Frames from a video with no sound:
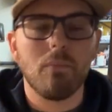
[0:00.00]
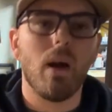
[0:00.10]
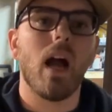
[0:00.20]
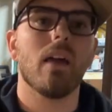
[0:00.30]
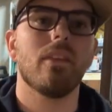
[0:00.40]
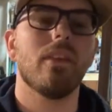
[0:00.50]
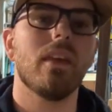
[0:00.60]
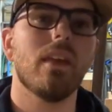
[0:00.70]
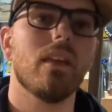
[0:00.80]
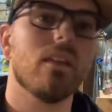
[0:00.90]
Buy
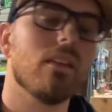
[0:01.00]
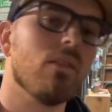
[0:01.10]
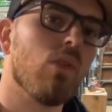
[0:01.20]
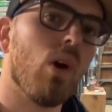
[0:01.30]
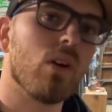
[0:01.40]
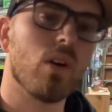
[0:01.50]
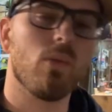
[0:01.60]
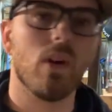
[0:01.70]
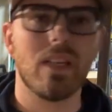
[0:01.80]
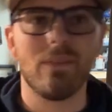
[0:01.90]
the longer
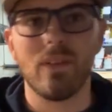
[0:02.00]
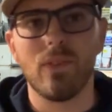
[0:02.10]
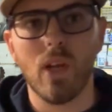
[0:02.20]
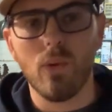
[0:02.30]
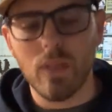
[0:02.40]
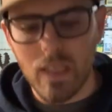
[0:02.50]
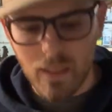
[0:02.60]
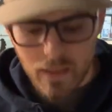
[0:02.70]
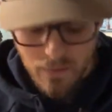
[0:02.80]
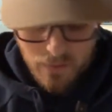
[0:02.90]
one, even if you don't
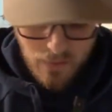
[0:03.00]
need it.